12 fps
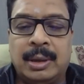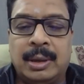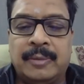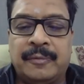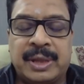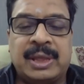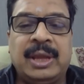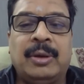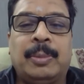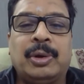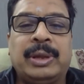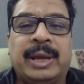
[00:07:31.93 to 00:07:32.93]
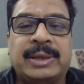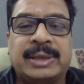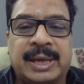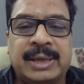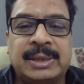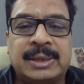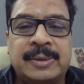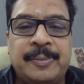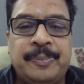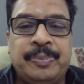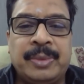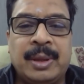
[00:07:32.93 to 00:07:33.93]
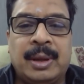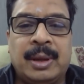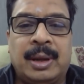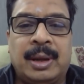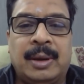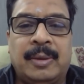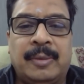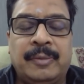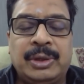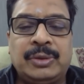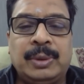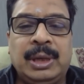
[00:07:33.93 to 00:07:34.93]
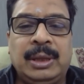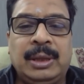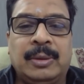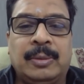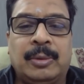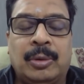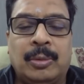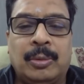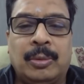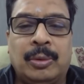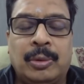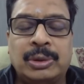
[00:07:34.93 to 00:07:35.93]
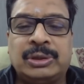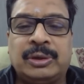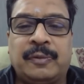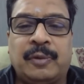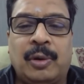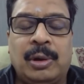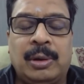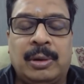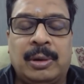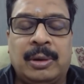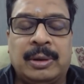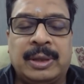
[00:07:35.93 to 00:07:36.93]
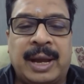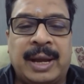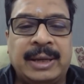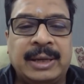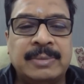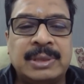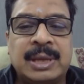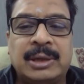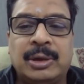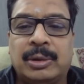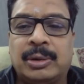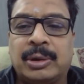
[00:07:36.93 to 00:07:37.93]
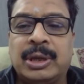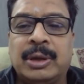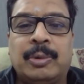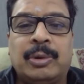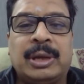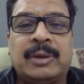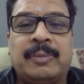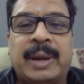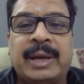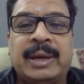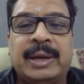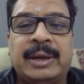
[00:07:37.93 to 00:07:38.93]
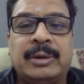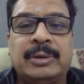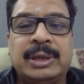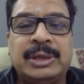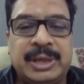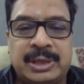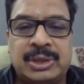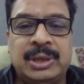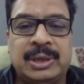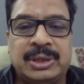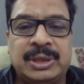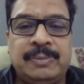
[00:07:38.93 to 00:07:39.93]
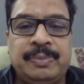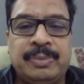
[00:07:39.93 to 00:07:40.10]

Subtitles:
First thing about the excise. Virtually, host of all the items that you're talking about have migrated to the GST regime.